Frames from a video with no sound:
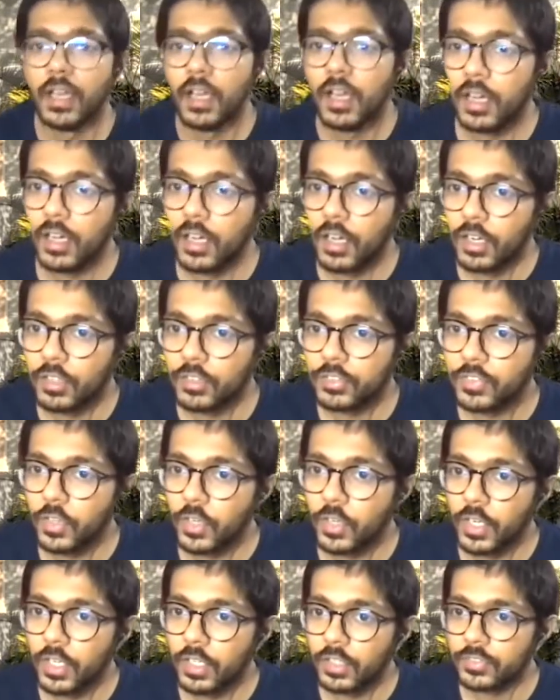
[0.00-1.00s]

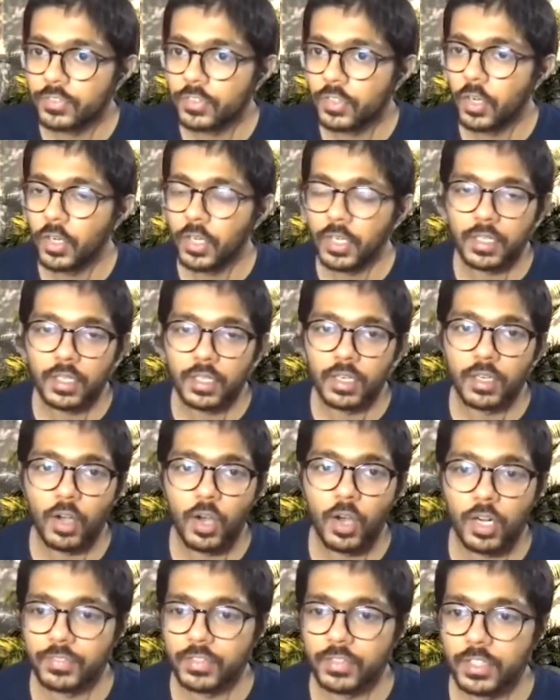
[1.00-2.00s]
for
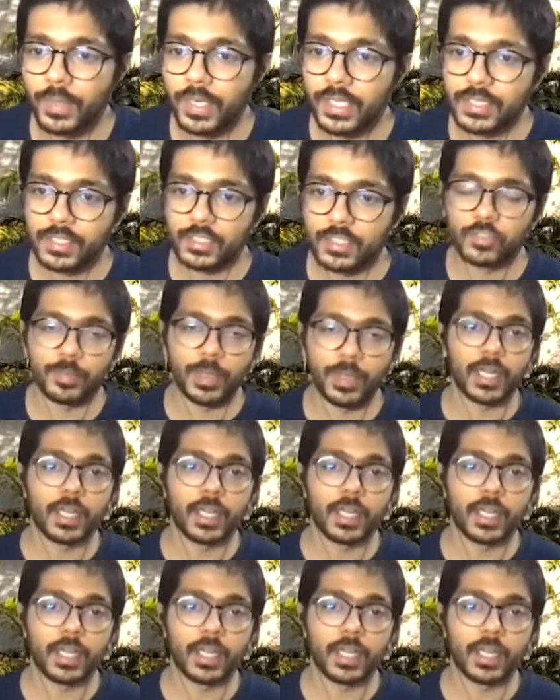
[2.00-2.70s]
all of the queries that you've made.